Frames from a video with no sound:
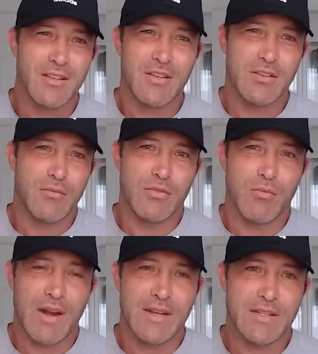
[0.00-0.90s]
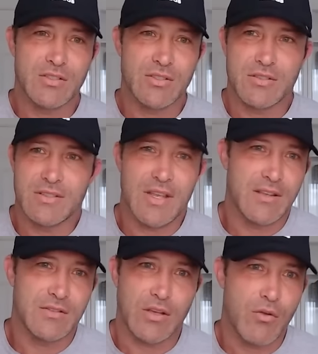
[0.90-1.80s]
your body doesn't just, it's
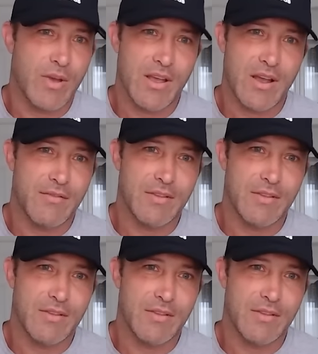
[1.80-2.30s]
like, oh my God,